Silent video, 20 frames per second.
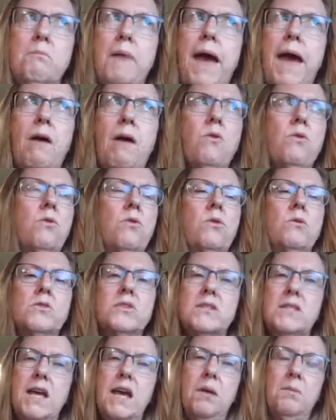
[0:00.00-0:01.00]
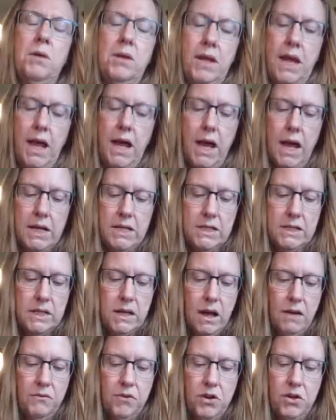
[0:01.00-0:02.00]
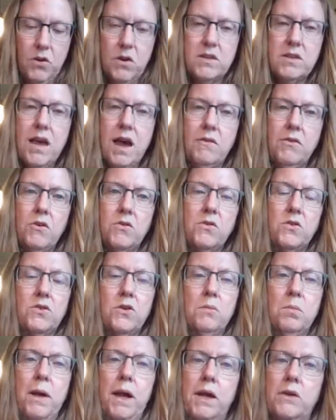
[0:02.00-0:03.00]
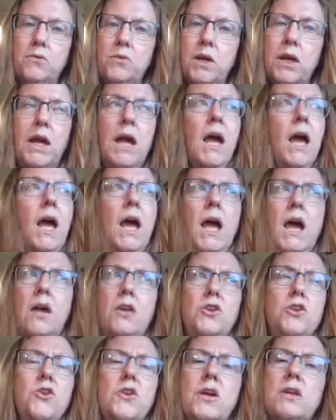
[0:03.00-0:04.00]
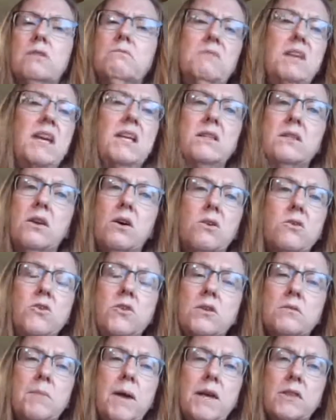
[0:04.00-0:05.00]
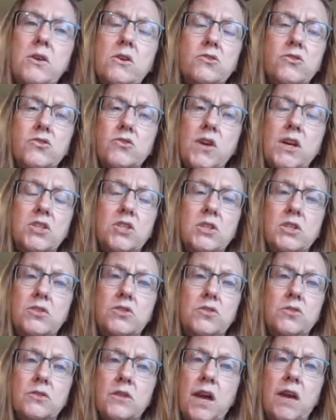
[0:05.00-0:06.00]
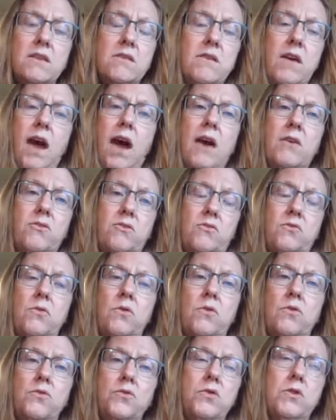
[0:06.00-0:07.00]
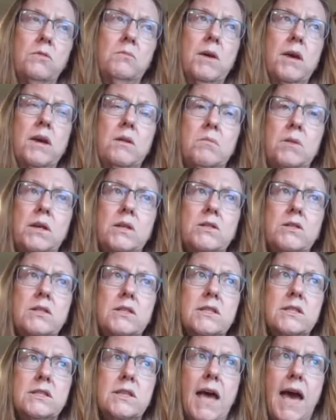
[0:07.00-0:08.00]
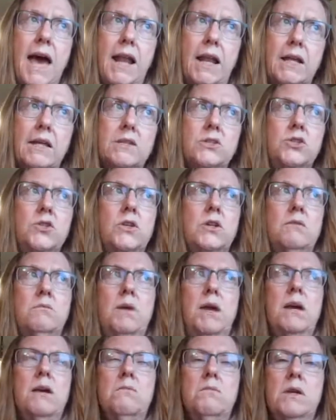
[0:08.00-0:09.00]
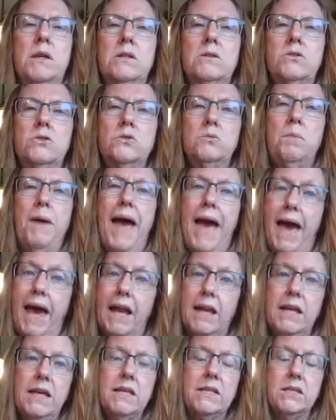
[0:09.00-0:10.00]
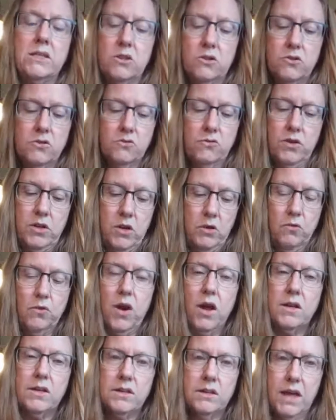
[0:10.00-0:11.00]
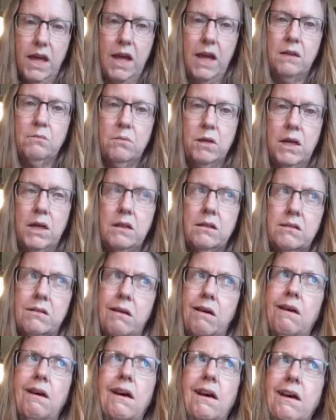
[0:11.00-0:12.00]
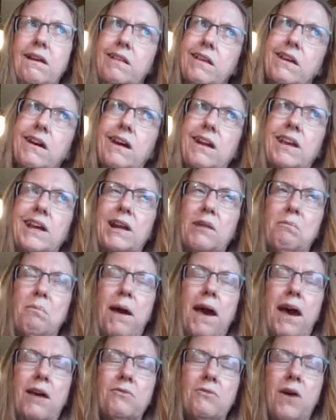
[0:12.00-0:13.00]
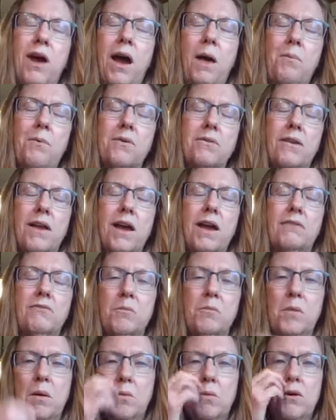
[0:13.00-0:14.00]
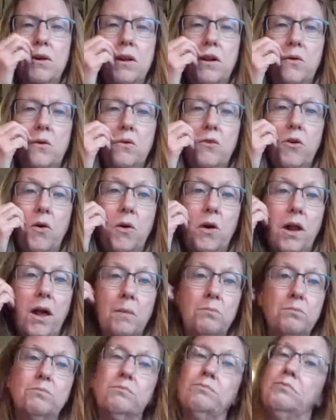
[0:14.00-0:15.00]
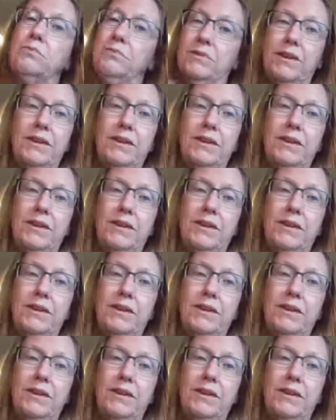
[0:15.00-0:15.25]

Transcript: mackerel, salmon, that kind of stuff. You can always have those in your pantry. You can eat those. You can make those stretch into nice casseroles. You can make them into salads. You can make them into patties. There's you know canned meats. They kind of get a bad rap because I can remember you know when growing up